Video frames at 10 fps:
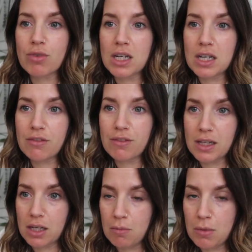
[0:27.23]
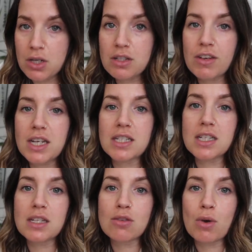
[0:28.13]
really feeling
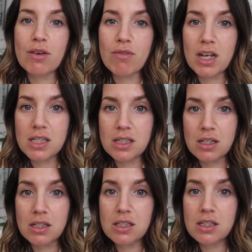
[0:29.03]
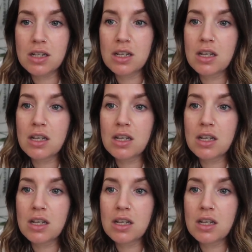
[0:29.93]
unmotivated, quite restless,